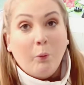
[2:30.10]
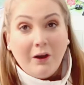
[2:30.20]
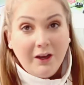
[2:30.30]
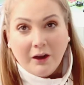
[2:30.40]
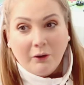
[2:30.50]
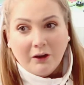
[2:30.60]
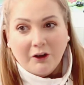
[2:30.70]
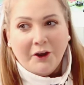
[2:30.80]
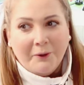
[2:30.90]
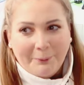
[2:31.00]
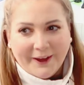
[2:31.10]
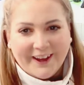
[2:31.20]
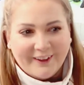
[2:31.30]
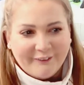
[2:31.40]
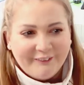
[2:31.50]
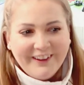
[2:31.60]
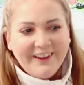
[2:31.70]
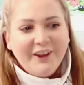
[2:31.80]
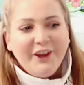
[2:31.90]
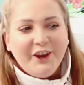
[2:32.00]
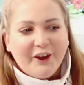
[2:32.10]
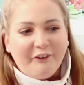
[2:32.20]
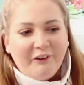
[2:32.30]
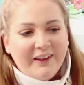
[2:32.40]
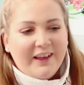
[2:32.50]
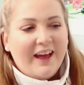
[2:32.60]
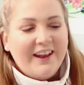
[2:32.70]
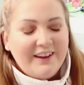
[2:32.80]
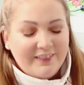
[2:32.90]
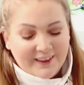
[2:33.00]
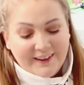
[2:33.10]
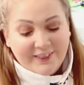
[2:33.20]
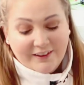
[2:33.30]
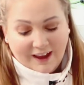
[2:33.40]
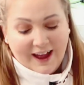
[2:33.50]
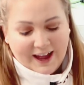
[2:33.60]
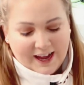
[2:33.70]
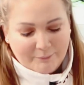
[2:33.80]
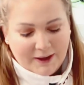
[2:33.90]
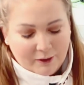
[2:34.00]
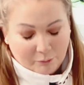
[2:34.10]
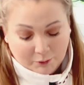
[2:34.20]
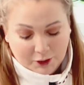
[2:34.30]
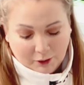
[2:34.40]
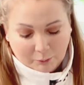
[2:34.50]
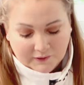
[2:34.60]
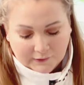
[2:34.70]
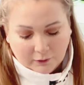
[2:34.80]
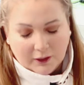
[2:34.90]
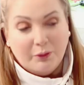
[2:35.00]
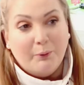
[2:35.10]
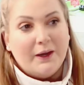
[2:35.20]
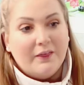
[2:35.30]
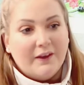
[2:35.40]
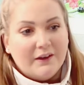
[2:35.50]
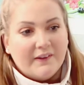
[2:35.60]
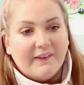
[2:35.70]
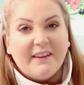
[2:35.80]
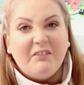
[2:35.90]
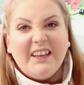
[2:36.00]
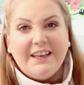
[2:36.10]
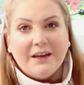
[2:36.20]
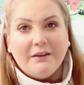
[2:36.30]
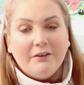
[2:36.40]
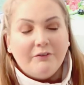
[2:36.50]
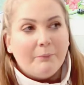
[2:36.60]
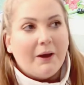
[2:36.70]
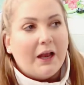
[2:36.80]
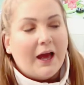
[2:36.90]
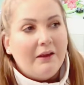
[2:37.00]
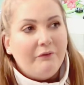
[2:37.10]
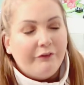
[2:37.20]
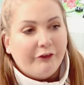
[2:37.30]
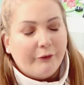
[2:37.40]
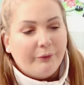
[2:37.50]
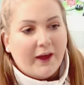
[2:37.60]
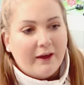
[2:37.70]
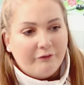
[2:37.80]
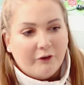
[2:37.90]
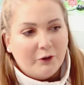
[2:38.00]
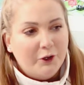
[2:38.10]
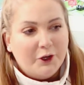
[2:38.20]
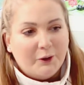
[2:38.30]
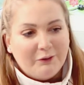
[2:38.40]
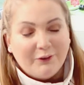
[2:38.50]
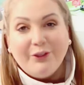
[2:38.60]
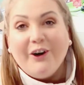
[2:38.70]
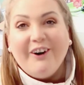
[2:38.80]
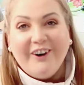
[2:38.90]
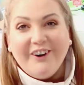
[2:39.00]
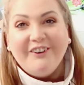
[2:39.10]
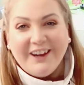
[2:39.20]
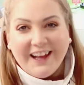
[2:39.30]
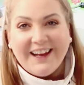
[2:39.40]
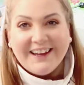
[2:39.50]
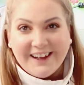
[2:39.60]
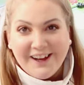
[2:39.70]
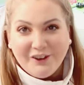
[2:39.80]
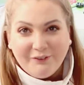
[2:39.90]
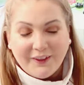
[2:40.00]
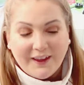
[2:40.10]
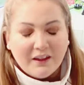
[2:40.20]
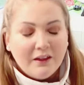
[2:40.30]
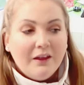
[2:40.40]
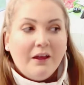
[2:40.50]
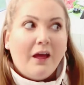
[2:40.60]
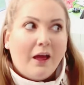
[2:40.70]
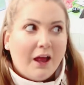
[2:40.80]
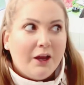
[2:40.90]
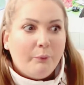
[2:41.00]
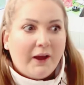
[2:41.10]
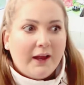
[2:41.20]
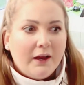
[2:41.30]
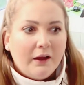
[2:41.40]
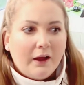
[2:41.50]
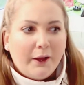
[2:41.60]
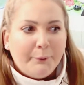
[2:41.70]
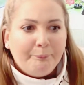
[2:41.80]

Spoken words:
what are you going on about, you know? And at the time, I wasn't going through anything necessarily negative in my life, so therefore, you know, I just thought, oh yeah, kind of thing. Anyway,